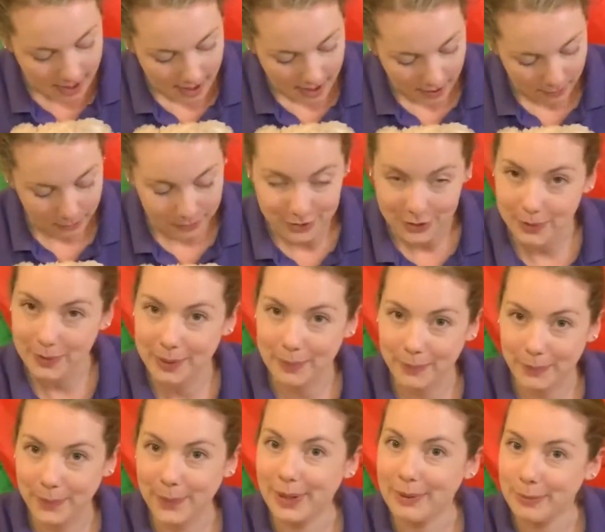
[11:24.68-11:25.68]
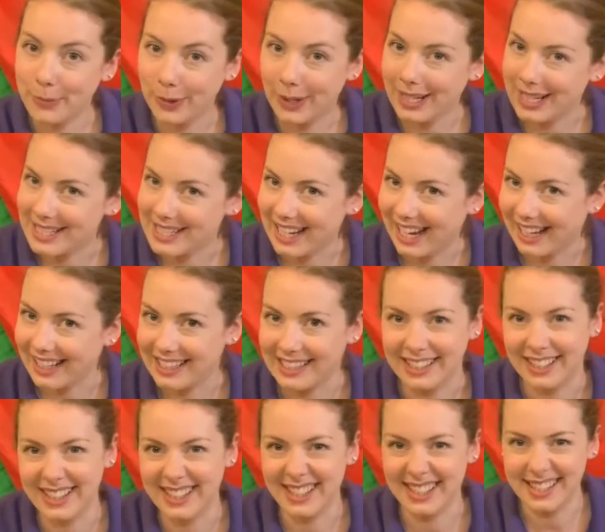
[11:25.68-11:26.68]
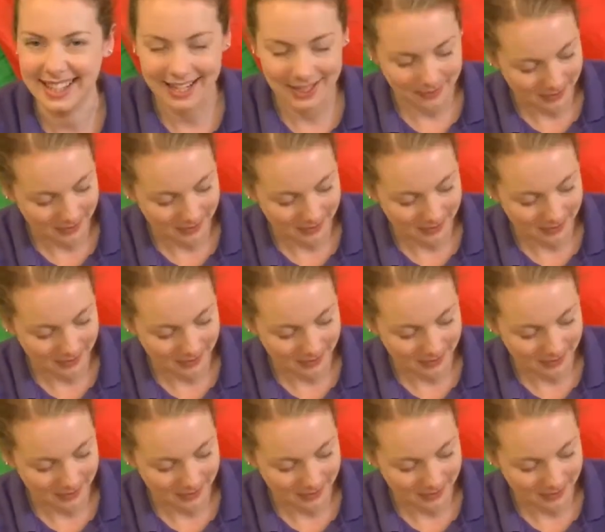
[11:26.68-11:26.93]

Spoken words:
We'll do one more in each hand because it's a nice